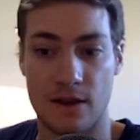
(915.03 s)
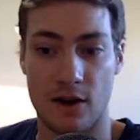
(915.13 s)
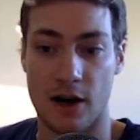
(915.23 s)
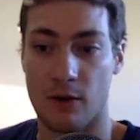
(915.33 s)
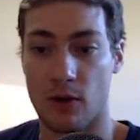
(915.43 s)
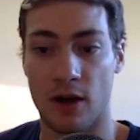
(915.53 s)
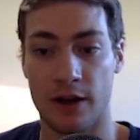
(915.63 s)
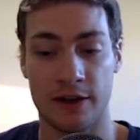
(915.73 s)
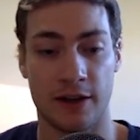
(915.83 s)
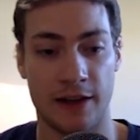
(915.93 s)
all right well
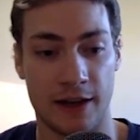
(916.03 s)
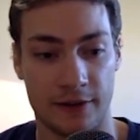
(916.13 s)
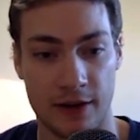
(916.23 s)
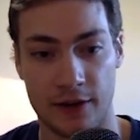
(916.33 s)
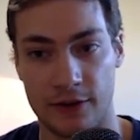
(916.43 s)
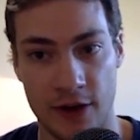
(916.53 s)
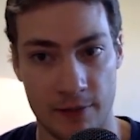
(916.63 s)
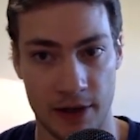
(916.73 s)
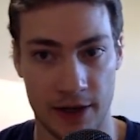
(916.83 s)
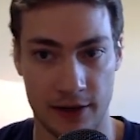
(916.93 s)
i'll end on that because i just
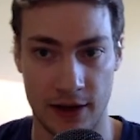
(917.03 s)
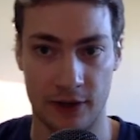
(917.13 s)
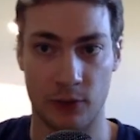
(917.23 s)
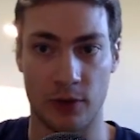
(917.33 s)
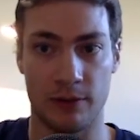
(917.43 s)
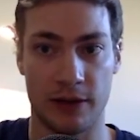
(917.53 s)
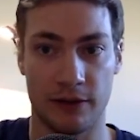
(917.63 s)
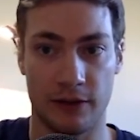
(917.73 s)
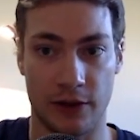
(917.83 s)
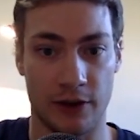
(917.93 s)
dominated like 20
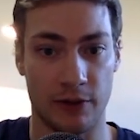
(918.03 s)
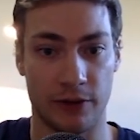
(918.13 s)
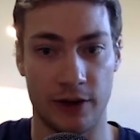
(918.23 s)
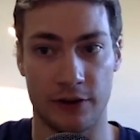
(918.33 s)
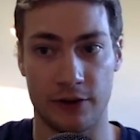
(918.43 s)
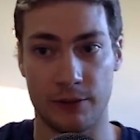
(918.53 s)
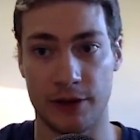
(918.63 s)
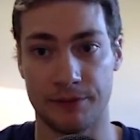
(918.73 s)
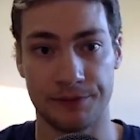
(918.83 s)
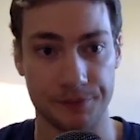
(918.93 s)
minutes of the conversation
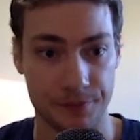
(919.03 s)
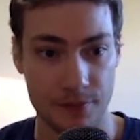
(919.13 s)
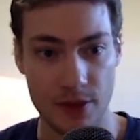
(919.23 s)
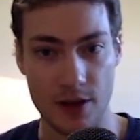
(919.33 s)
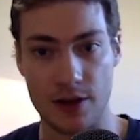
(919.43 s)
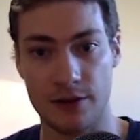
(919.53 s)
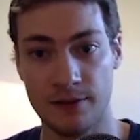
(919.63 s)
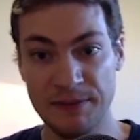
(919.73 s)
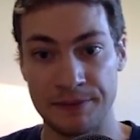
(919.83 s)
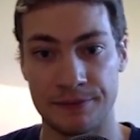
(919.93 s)
but
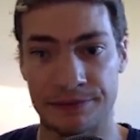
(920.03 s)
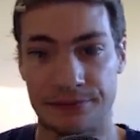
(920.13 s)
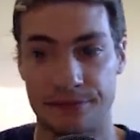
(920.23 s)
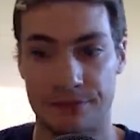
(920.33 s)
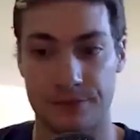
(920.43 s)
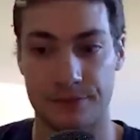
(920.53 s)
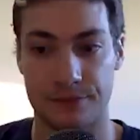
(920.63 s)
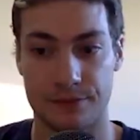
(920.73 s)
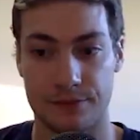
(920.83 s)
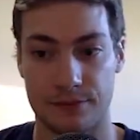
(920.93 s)
uh, you're good
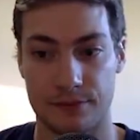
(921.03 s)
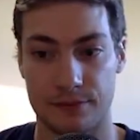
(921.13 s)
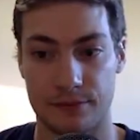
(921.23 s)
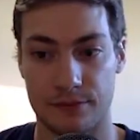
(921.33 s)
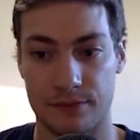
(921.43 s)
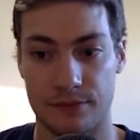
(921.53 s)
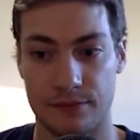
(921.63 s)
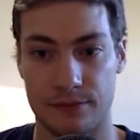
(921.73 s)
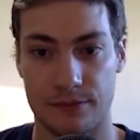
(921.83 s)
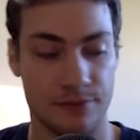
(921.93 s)
i think a lot
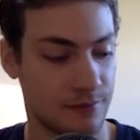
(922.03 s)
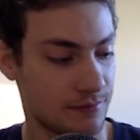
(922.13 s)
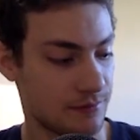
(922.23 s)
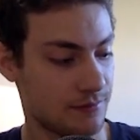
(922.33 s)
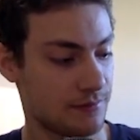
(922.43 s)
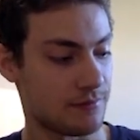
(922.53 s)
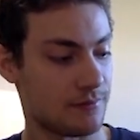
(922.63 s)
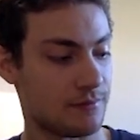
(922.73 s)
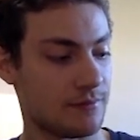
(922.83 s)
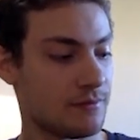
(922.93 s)
of the issues that
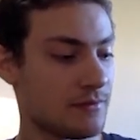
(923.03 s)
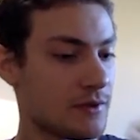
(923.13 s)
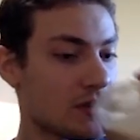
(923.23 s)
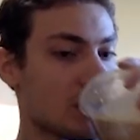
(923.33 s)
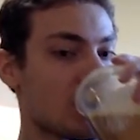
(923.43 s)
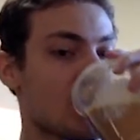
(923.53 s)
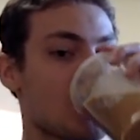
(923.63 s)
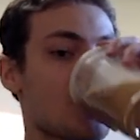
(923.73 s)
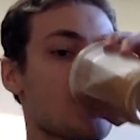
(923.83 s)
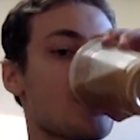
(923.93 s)
i face
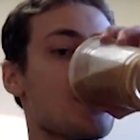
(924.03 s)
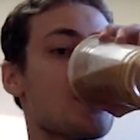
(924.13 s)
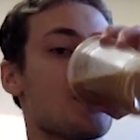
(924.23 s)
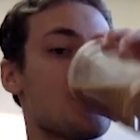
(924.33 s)
as an